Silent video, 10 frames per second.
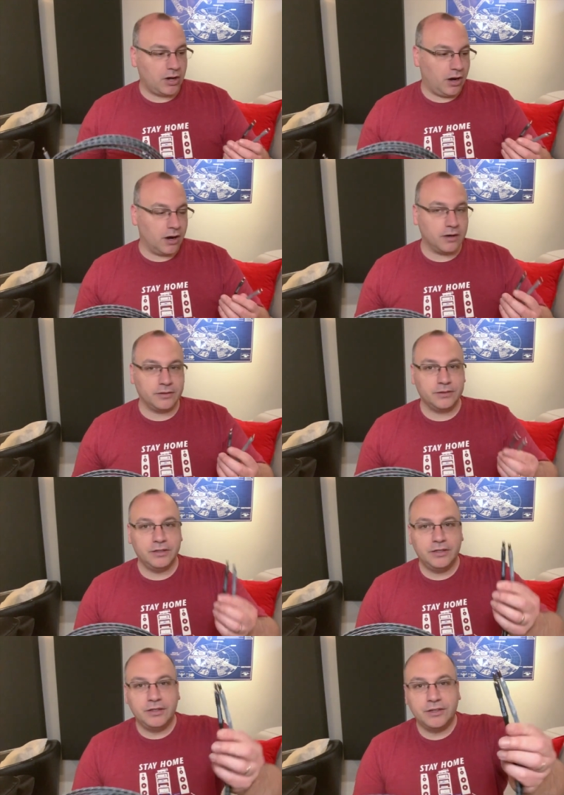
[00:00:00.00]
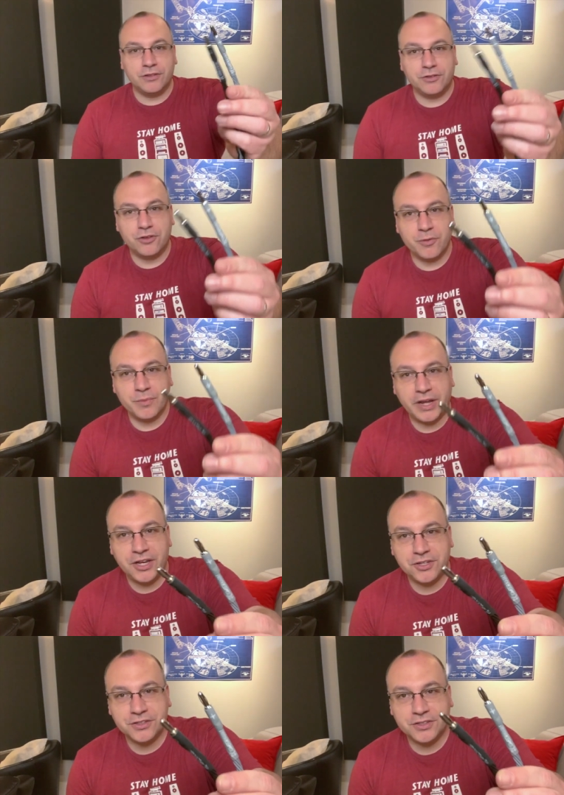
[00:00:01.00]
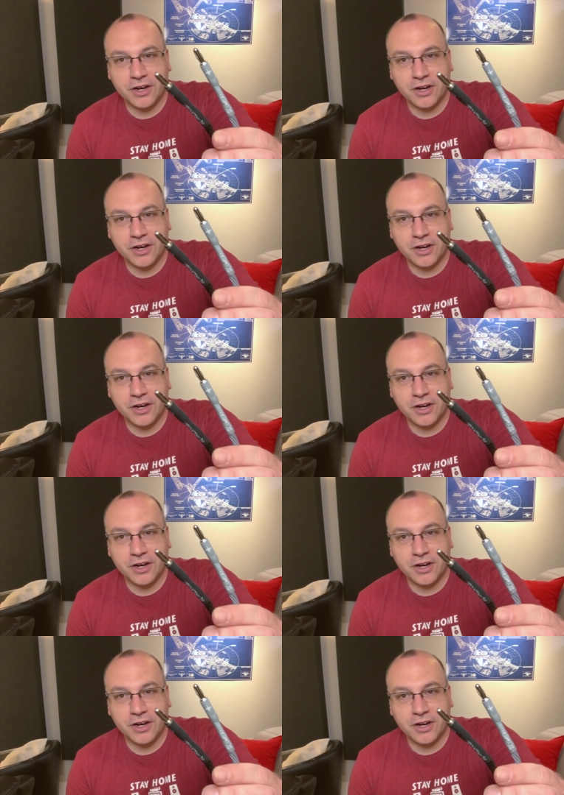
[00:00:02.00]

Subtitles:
are the terminations are